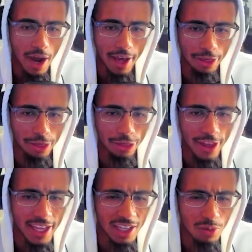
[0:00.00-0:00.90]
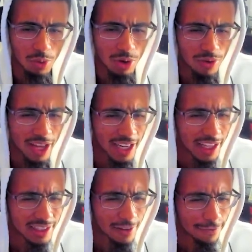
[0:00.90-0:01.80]
I think we're
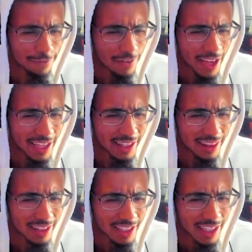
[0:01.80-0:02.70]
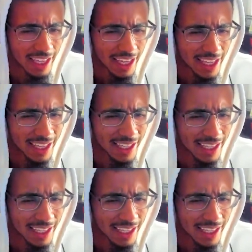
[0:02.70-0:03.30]
ready to fight the king?